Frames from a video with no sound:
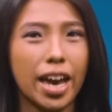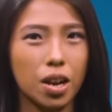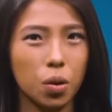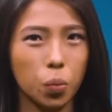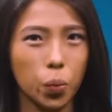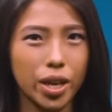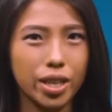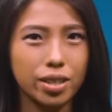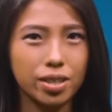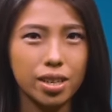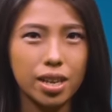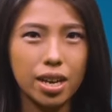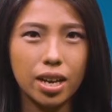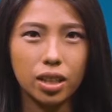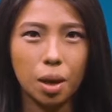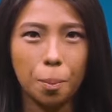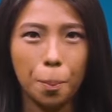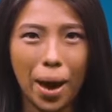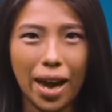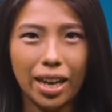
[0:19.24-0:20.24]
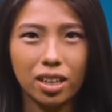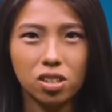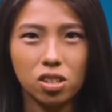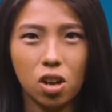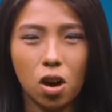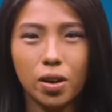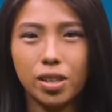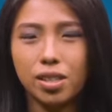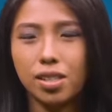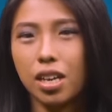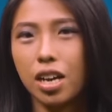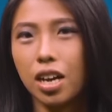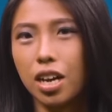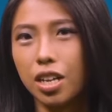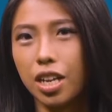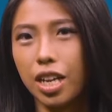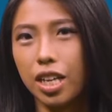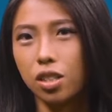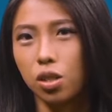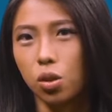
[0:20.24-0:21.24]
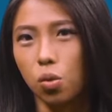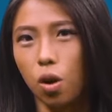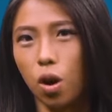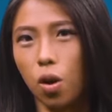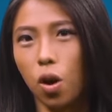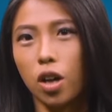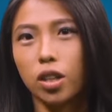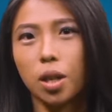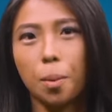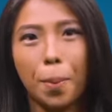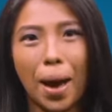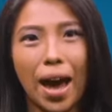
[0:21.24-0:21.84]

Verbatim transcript: headwinds, the bank saw its earnings grow on the